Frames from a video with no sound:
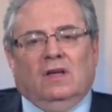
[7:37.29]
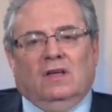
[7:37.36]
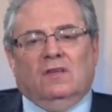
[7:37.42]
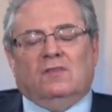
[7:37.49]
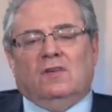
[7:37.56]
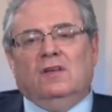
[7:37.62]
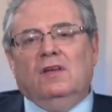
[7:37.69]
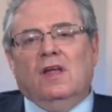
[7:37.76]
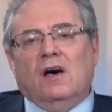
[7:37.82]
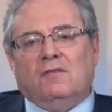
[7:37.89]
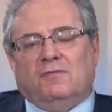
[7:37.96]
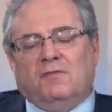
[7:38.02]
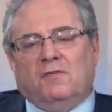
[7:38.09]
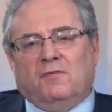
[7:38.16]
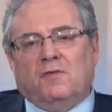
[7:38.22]
is
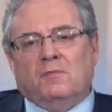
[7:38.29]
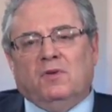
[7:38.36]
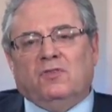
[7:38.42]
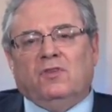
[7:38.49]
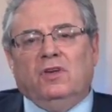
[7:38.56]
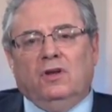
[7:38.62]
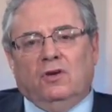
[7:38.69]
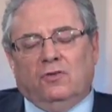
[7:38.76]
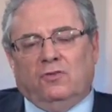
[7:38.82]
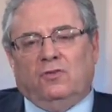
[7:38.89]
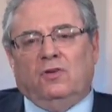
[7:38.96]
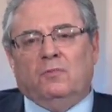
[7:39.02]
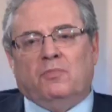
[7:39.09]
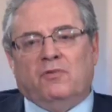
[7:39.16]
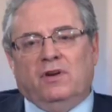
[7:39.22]
enough for mosquitoes
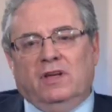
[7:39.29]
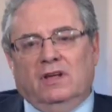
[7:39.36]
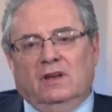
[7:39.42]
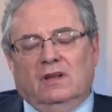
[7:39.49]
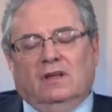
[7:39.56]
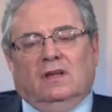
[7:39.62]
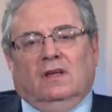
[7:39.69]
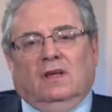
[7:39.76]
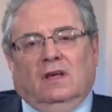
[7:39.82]
to breed.